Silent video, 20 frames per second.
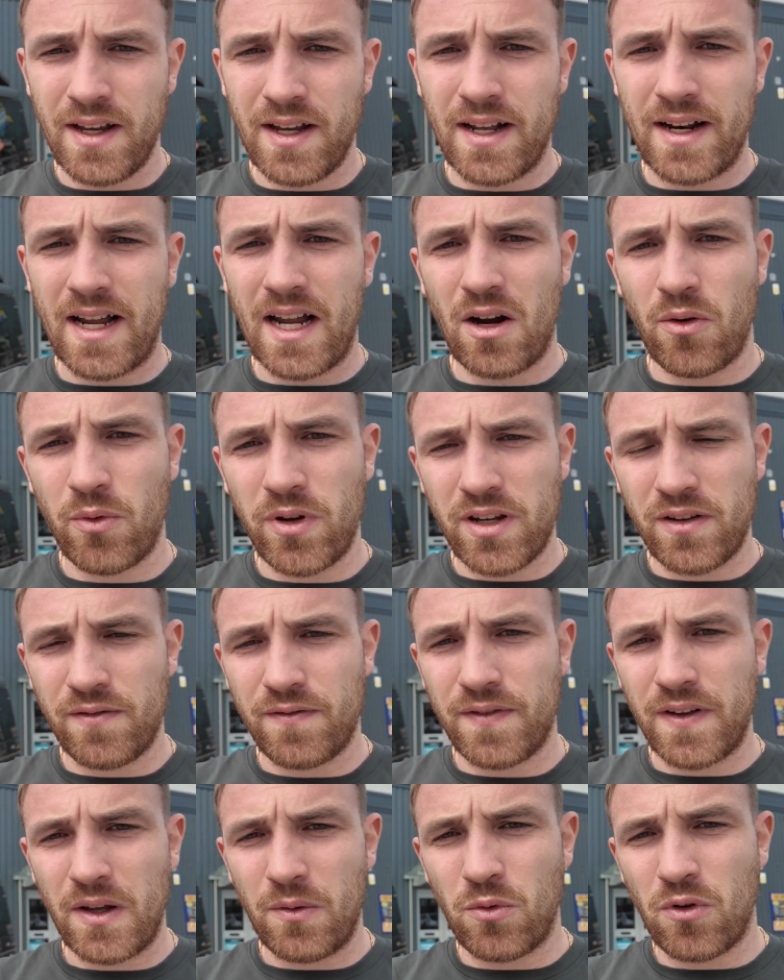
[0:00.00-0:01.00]
and how we can
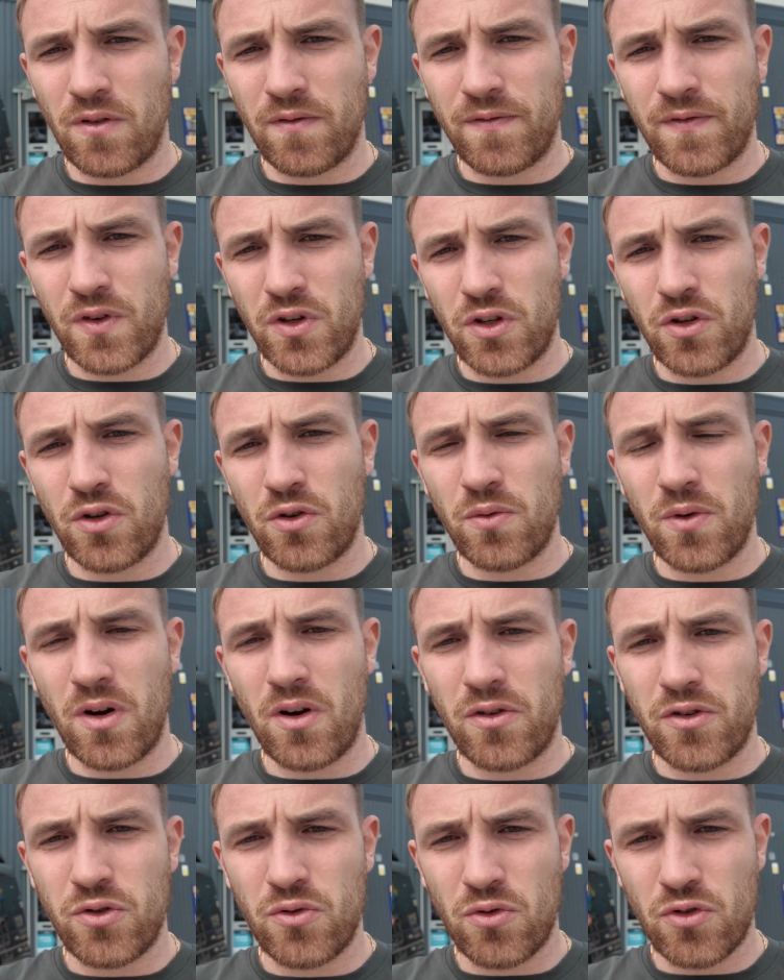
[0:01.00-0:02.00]
fit one for you
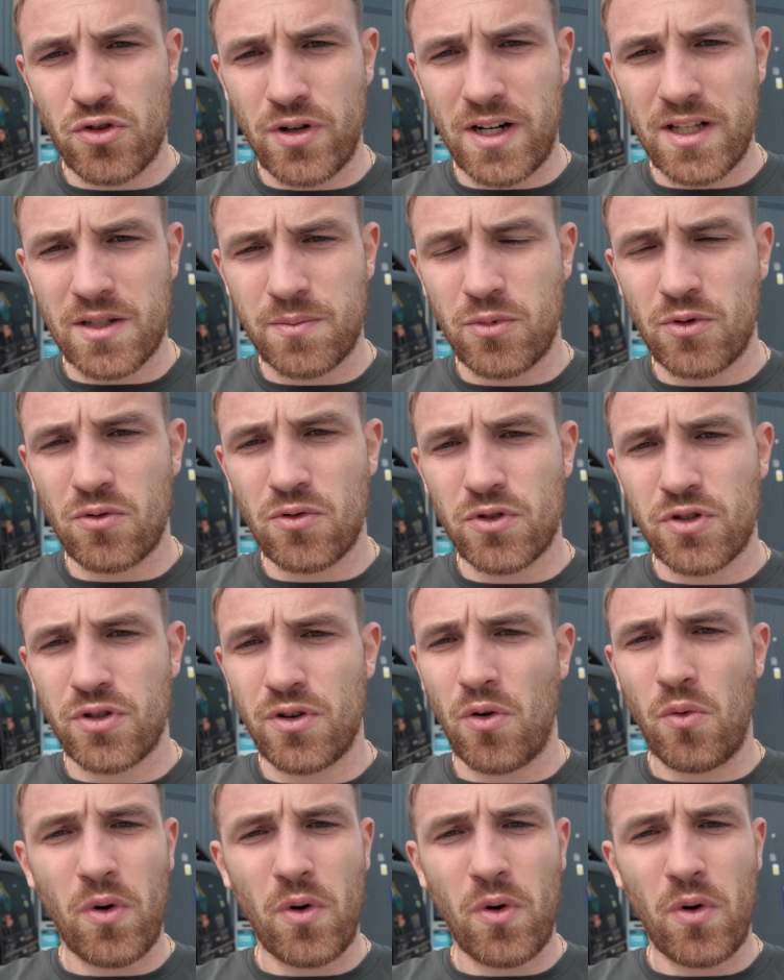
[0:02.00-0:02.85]
on your transporter or